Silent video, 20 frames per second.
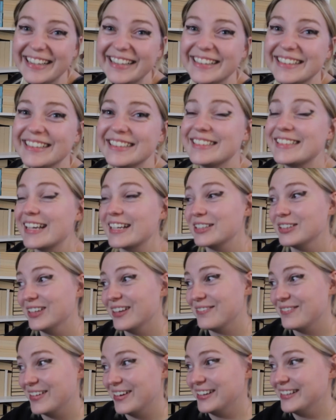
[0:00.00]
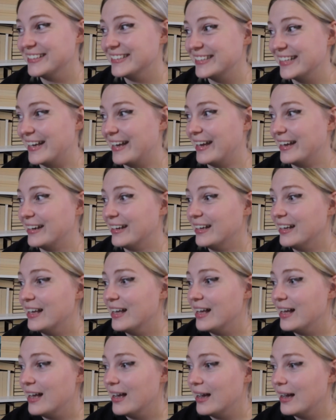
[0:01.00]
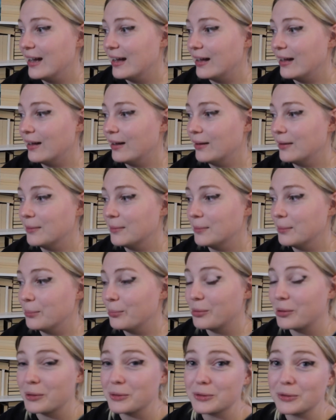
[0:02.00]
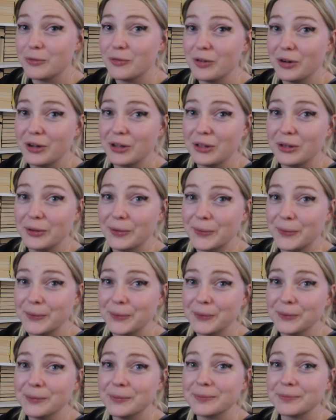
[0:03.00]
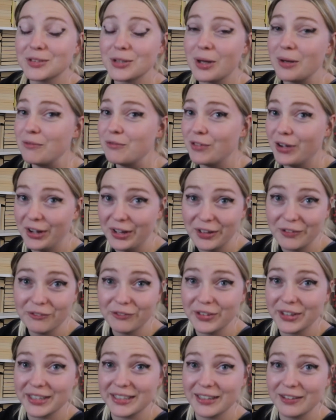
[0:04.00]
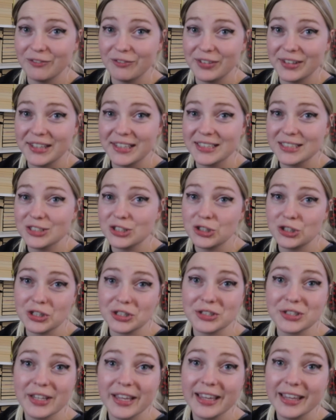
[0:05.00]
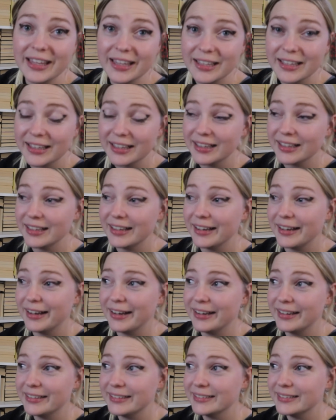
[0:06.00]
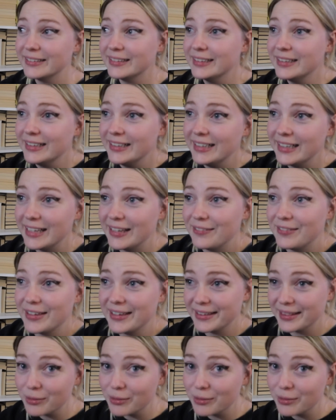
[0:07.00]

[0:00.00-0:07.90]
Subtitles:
It's actually very sad, but also very cute, so I have very conflicting feelings, just like Evie in the